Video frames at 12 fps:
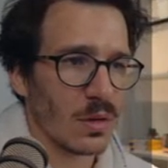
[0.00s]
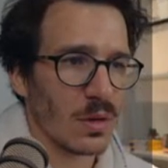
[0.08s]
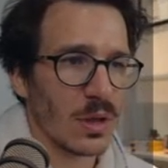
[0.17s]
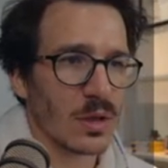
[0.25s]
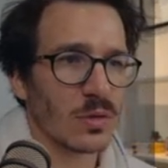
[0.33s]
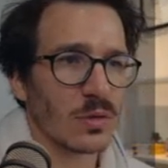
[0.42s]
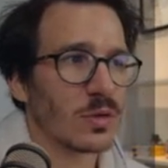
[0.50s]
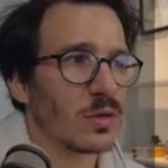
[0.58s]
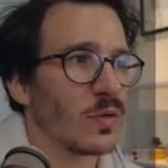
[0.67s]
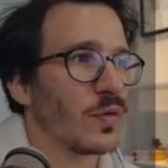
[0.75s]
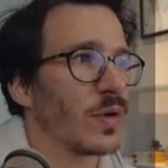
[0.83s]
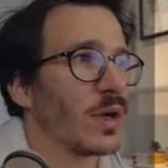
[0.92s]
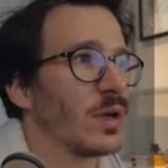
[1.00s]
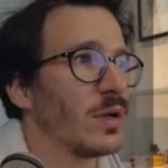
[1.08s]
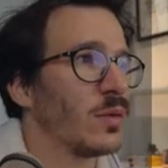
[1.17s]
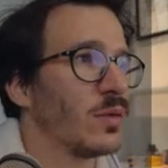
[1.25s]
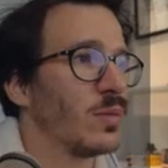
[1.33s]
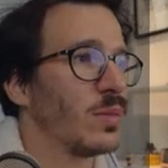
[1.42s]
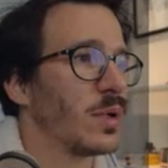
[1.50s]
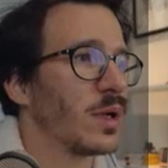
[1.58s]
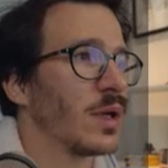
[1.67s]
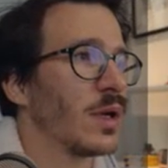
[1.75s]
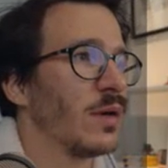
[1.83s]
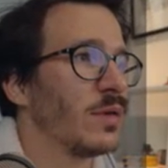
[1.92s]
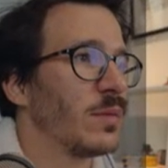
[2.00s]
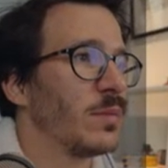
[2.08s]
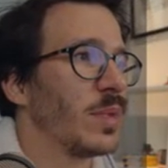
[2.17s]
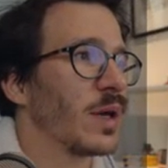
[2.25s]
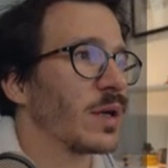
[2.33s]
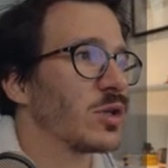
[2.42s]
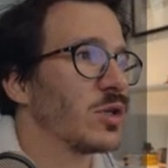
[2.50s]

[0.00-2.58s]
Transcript: That's also fine. Oh, but I have it in package